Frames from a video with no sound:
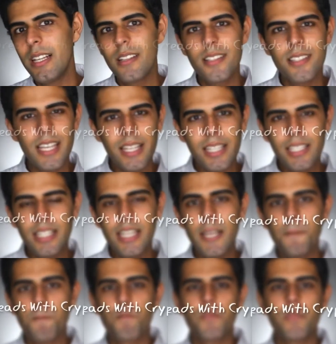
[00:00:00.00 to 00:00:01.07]

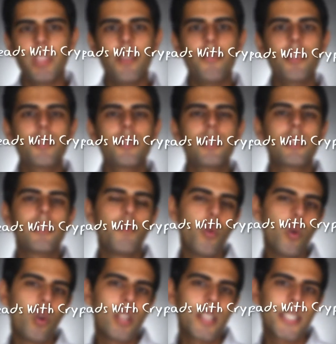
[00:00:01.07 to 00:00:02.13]
Secondly, there are
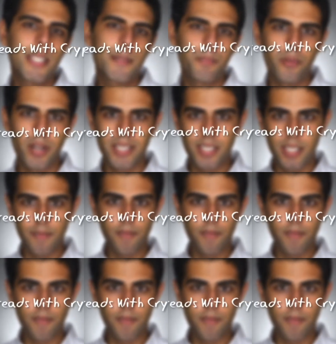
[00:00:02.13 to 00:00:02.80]
smaller spreads